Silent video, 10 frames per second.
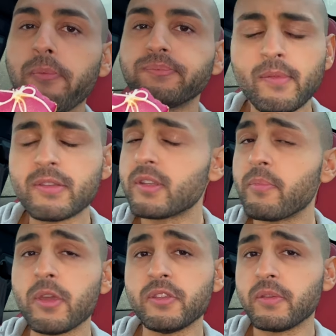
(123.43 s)
That's
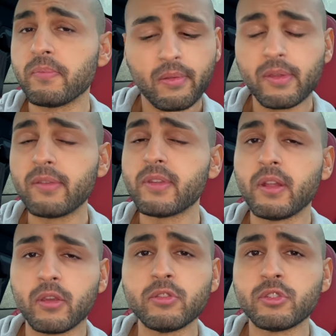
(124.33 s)
amazing. They've done
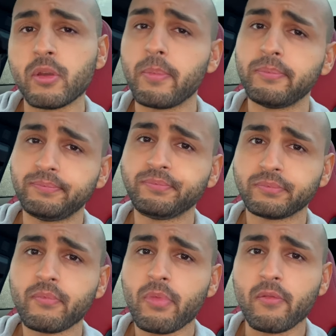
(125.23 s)
a good job.
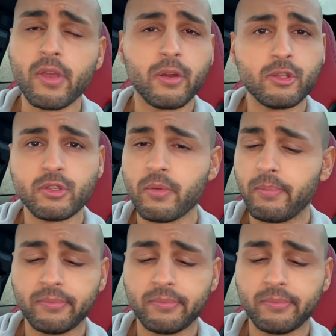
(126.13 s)
Very good job.